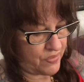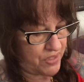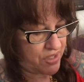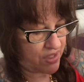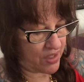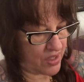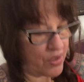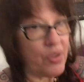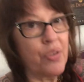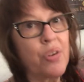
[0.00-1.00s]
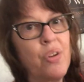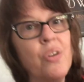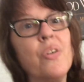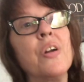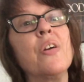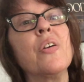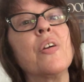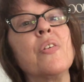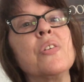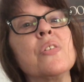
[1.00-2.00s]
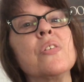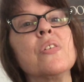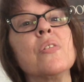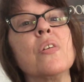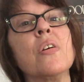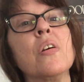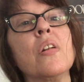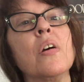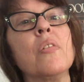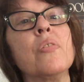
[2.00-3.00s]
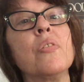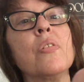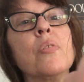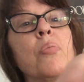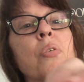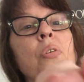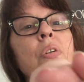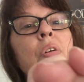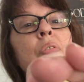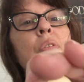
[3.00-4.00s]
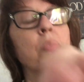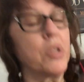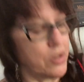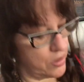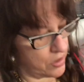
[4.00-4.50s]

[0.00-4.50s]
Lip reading: This is a solo dolo earring, which isn't important enough to me.